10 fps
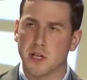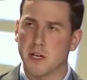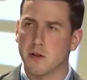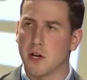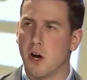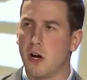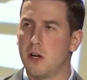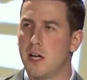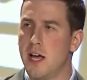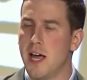could hear the
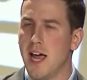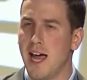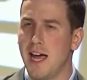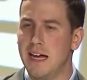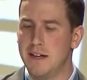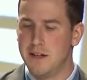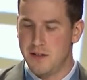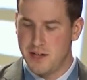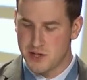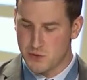call. And
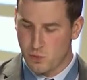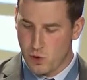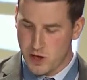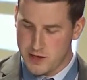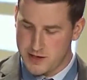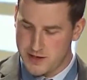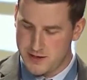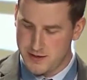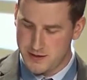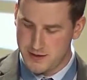this one
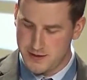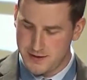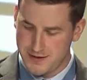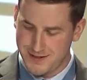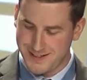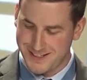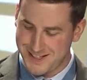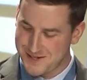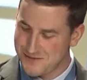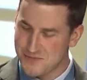
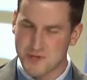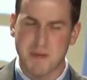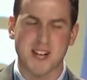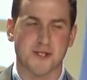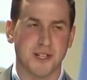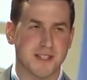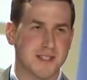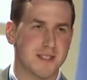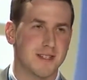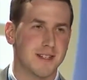
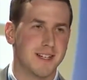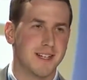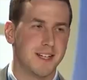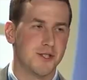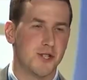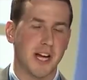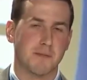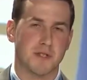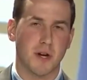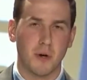specialist,
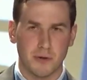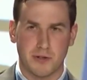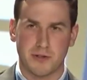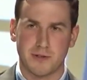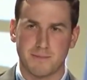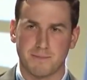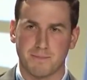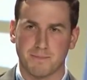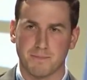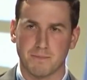Jacob Stones,
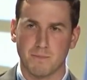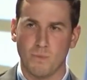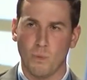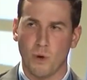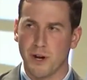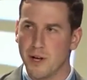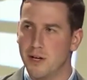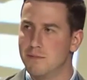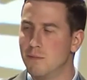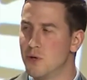one of the
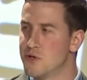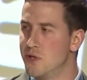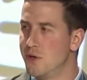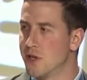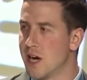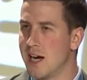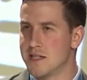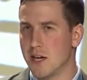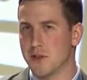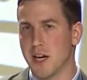most junior
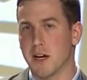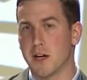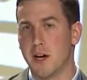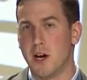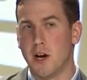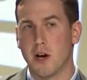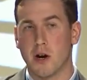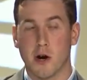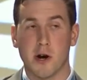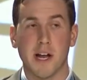guys out there,
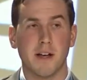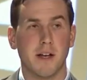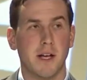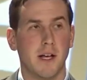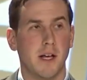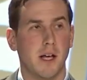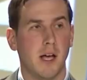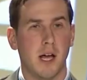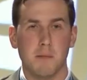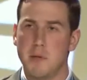heard it
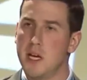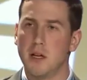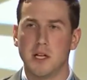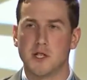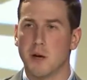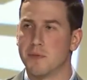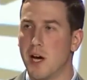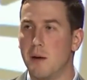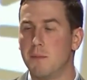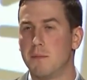and immediately jumped up